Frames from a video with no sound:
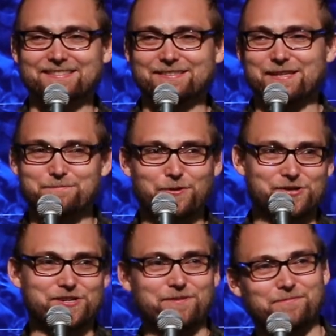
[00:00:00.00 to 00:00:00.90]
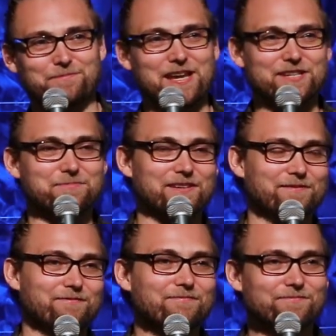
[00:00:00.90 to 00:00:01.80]
Let's say Portion pays
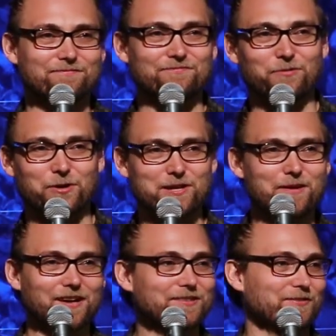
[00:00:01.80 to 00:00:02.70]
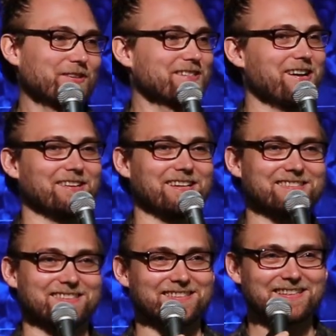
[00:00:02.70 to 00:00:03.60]
me $40 for a guitar
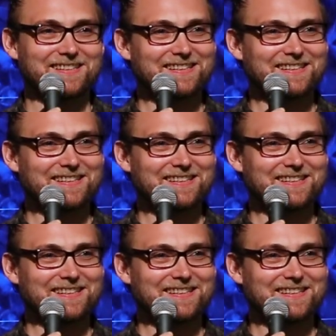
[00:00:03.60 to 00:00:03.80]
lesson.